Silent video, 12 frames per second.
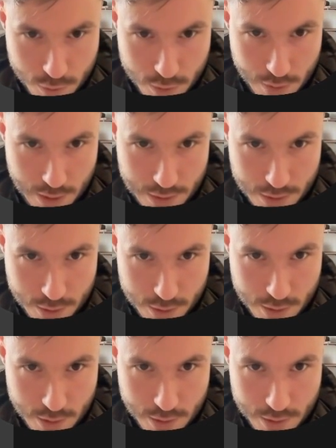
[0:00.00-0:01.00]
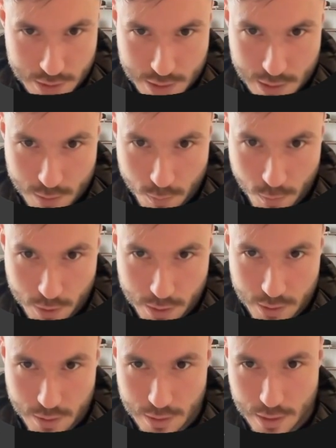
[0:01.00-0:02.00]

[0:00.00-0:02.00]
So let's just see what